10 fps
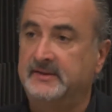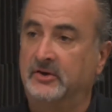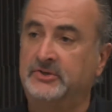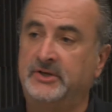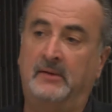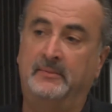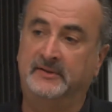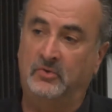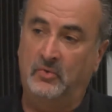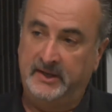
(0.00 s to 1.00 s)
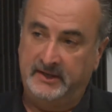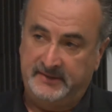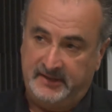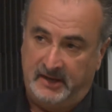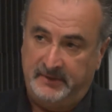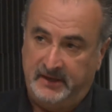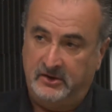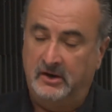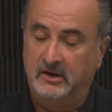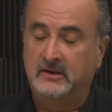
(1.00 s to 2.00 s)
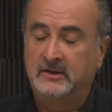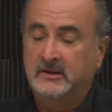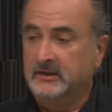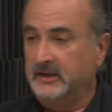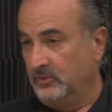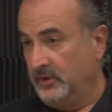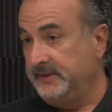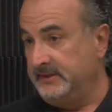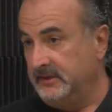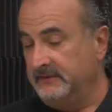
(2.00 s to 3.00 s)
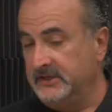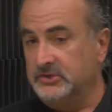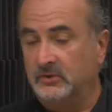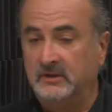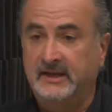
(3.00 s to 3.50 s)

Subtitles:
and our job was to go in and stop that car and arrest the individual.